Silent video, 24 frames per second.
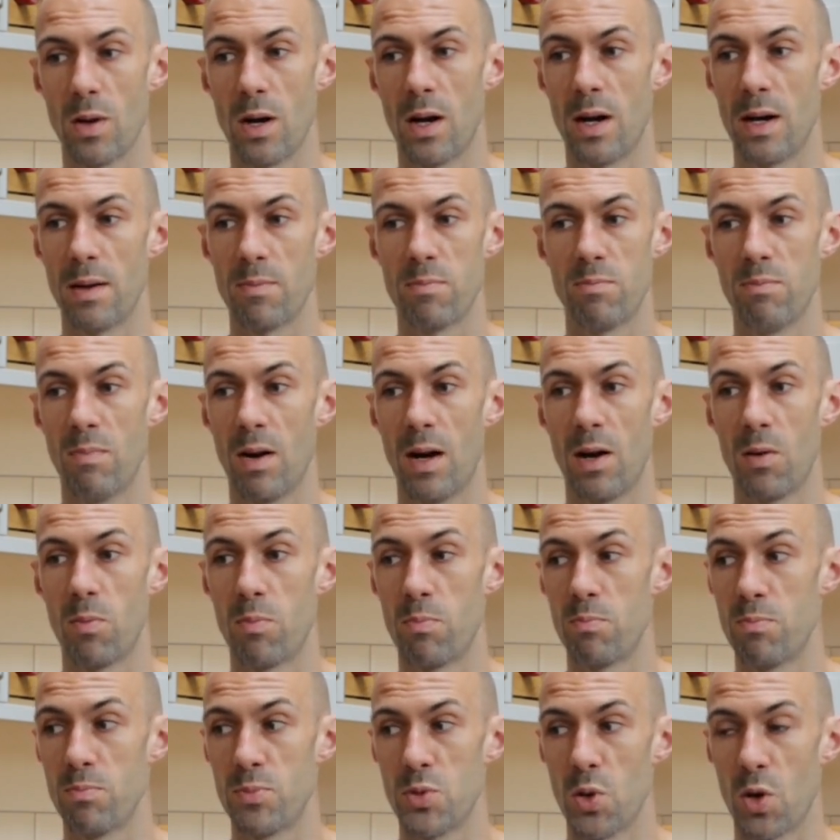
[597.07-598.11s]

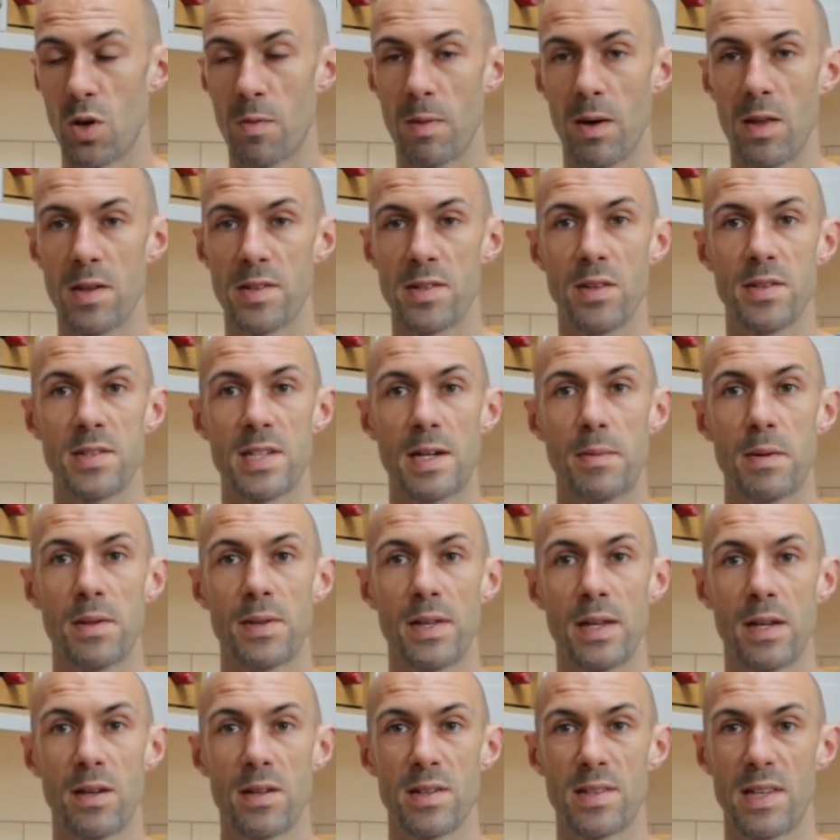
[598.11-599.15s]
I'll talk about those another time, I
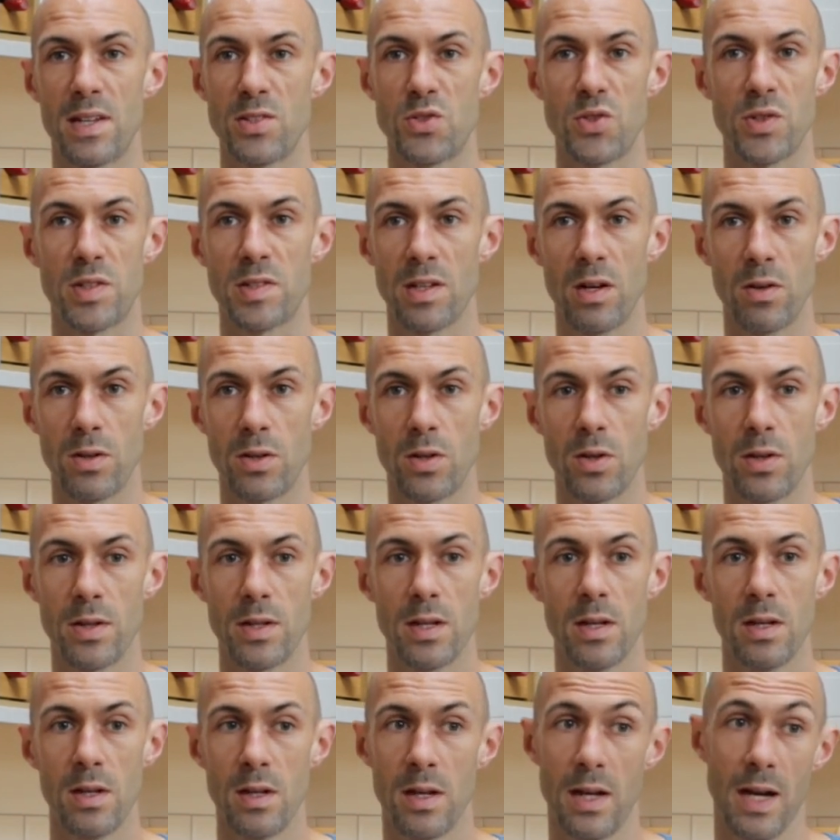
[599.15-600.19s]
think, because they're just so good
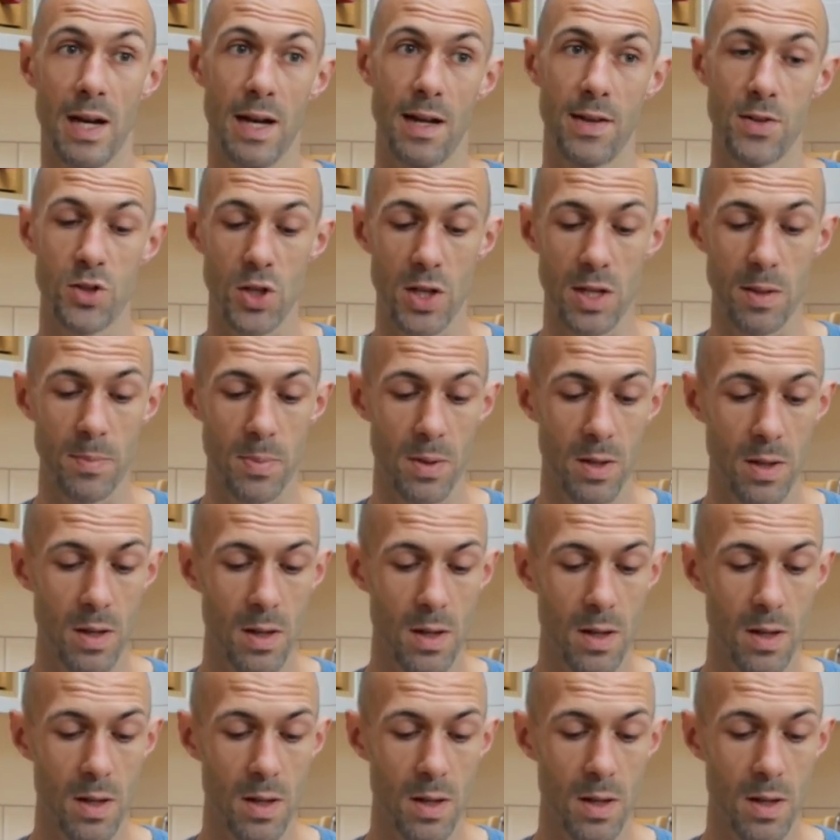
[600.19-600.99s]
and cheap.